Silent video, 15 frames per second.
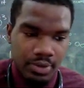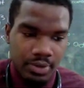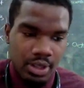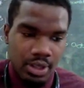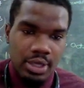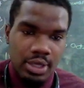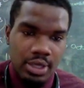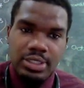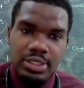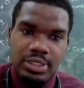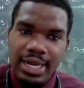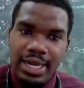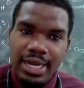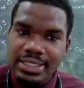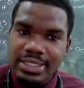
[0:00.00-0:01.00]
So
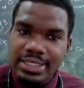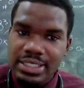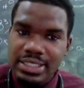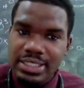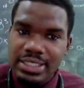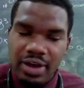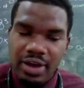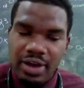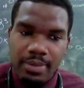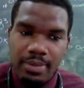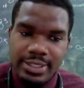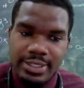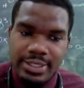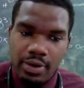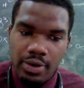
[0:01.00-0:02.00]
96 divided by the
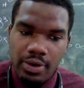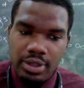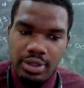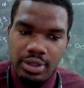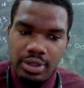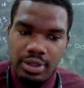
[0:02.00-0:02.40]
square root of 3